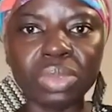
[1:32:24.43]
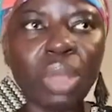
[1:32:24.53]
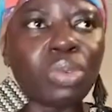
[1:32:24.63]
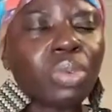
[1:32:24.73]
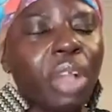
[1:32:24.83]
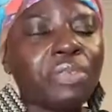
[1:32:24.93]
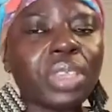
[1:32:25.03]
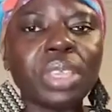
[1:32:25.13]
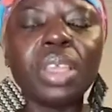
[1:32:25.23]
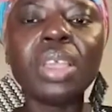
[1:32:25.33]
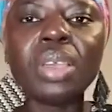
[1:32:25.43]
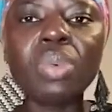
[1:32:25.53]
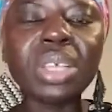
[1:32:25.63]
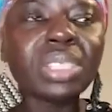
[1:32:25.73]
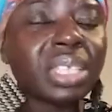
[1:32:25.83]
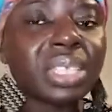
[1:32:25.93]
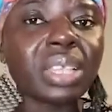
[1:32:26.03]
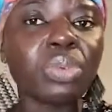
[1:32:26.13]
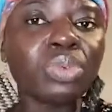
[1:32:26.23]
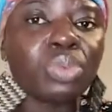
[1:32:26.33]
Now, after what start
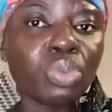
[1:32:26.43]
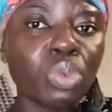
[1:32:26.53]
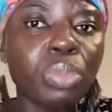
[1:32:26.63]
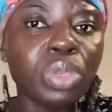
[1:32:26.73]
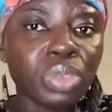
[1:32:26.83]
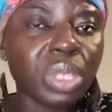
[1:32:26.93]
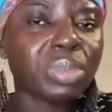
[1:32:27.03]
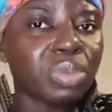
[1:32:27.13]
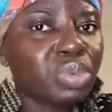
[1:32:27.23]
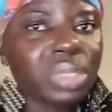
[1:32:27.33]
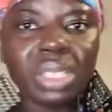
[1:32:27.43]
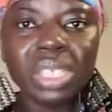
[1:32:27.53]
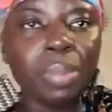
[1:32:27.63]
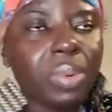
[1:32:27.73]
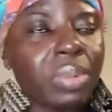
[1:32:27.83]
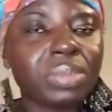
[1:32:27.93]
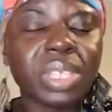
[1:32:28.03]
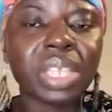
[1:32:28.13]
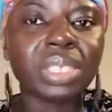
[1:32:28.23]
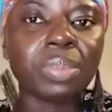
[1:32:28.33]
take will be it's a problem
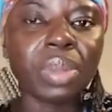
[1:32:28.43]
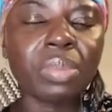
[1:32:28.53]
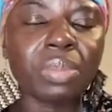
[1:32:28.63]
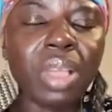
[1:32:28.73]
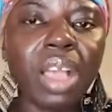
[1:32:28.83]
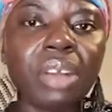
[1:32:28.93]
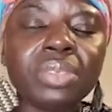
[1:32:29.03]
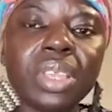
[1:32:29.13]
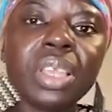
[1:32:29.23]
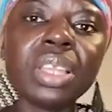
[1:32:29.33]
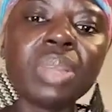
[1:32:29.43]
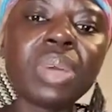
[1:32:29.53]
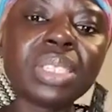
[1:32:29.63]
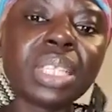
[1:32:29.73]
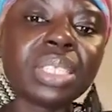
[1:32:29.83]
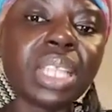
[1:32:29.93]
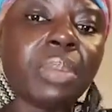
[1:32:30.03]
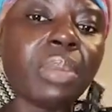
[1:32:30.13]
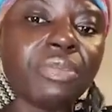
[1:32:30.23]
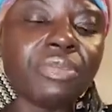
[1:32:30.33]
share is a problem how no one start any
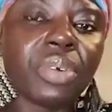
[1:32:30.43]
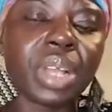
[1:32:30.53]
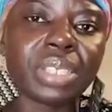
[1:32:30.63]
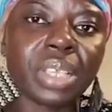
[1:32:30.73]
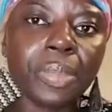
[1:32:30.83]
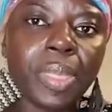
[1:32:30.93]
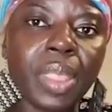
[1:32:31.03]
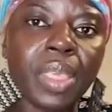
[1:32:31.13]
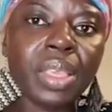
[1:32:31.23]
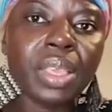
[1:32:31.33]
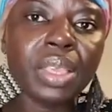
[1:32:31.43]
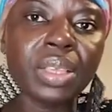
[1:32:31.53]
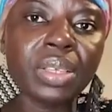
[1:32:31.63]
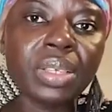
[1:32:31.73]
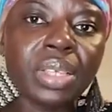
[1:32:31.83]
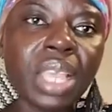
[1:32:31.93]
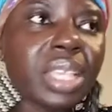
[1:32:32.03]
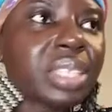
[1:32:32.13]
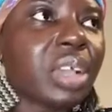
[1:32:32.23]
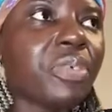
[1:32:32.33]
man for kasa.
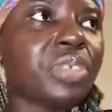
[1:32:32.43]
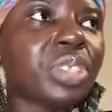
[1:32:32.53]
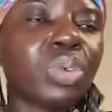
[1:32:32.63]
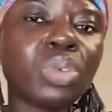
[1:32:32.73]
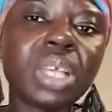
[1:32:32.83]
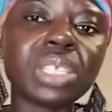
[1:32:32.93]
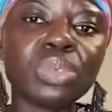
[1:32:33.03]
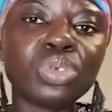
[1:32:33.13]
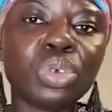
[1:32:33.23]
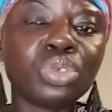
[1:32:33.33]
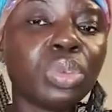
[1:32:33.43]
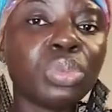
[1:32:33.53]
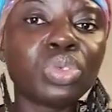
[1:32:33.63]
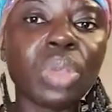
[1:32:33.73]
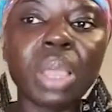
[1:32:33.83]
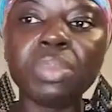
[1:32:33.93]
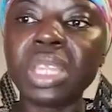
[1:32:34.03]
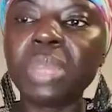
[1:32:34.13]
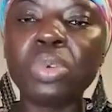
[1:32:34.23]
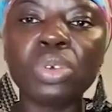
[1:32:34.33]
And yes, I feel so do ask no so to be so I
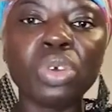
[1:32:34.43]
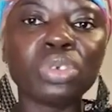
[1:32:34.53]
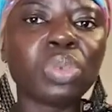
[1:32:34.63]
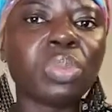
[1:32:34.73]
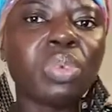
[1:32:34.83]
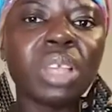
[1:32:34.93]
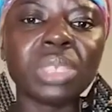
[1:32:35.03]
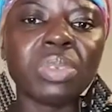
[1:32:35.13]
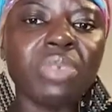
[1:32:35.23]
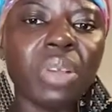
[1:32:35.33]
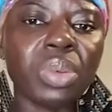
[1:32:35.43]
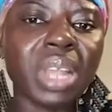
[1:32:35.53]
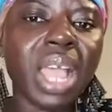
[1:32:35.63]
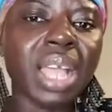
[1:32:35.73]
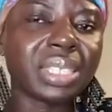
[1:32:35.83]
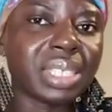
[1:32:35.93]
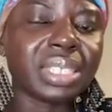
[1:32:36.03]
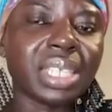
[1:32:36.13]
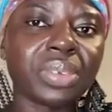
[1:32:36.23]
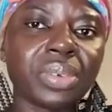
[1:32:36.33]
be any pod on so quite me fan one at
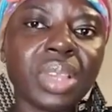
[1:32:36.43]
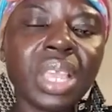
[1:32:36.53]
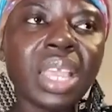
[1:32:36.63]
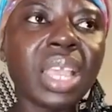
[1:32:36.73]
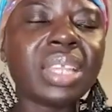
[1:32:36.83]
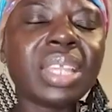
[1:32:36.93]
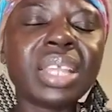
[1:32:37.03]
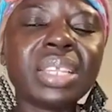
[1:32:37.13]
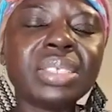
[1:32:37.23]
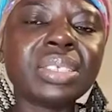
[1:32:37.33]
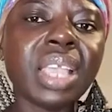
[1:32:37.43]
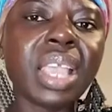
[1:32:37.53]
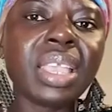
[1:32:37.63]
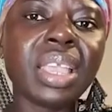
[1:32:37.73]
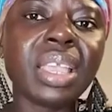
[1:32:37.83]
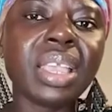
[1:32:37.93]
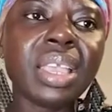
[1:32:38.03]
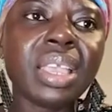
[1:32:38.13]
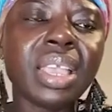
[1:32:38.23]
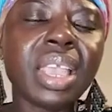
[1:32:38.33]
it no. Any I didn't say a
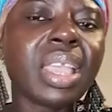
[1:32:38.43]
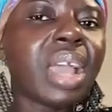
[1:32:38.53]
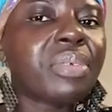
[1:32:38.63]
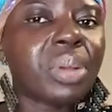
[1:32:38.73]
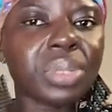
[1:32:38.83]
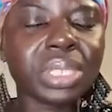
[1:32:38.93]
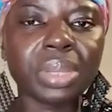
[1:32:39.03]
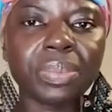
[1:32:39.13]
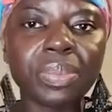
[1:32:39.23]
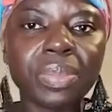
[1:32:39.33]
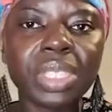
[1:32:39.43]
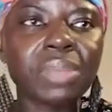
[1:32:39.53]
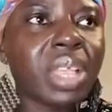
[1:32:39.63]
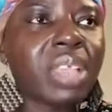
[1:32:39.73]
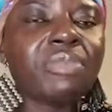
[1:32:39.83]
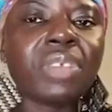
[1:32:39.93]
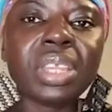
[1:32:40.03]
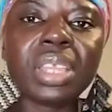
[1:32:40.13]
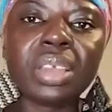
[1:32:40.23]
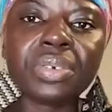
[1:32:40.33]
rewosem. To my
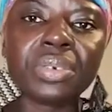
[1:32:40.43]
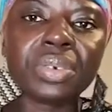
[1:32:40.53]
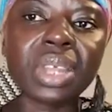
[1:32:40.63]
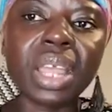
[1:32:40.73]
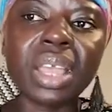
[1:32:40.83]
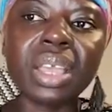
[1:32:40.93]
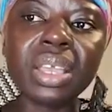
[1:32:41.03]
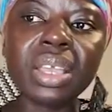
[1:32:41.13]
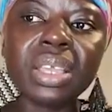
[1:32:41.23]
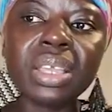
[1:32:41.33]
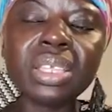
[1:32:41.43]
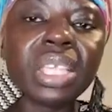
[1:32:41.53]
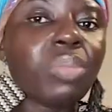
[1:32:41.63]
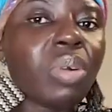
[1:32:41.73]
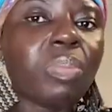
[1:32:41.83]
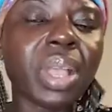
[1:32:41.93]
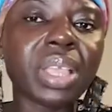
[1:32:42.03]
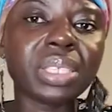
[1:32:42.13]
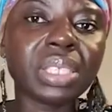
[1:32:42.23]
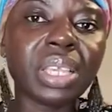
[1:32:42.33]
friend ya grow na your mom
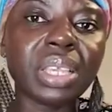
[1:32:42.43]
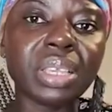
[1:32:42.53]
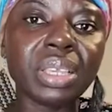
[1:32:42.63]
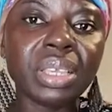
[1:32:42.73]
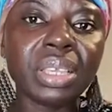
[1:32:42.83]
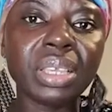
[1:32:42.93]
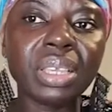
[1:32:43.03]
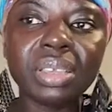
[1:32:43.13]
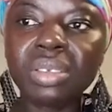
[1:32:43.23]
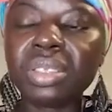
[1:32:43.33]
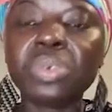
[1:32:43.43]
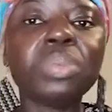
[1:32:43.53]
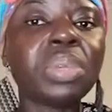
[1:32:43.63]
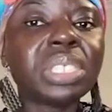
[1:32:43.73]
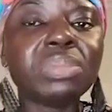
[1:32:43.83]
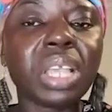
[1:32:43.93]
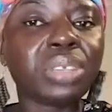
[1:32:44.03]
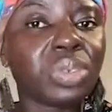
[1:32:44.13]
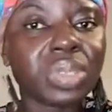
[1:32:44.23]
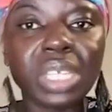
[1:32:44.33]
pie say the who bet me
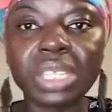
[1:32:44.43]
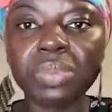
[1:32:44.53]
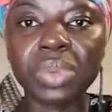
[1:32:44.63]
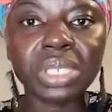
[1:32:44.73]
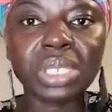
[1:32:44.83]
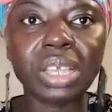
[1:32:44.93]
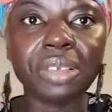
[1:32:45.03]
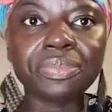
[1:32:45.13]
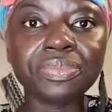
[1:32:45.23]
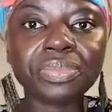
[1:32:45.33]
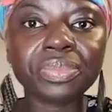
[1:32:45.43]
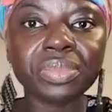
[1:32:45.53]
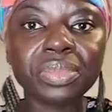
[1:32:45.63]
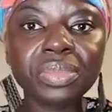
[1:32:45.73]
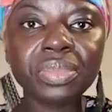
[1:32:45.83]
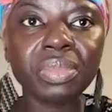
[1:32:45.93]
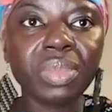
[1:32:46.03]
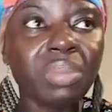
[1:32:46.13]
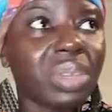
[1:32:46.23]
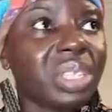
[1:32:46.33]
at all say depression.
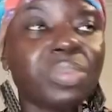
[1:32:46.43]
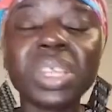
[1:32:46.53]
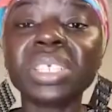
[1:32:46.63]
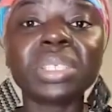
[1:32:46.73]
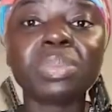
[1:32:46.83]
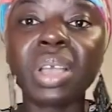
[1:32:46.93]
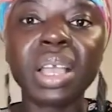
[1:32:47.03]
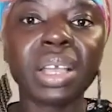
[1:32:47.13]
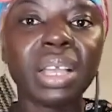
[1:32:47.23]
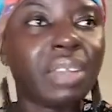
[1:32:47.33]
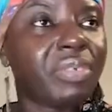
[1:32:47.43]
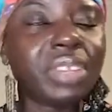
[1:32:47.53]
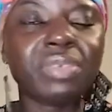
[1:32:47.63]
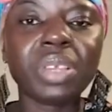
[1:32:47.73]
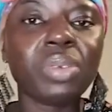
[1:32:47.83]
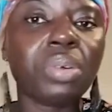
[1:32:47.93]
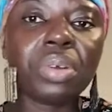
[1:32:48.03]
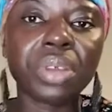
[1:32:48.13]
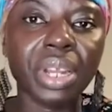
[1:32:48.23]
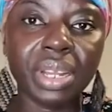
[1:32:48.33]
But depression pa I find if you go
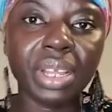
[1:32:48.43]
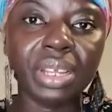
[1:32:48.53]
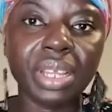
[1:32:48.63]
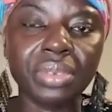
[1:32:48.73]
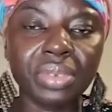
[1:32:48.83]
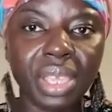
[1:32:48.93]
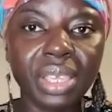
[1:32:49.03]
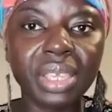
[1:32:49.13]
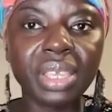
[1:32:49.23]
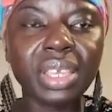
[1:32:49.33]
crowd that share.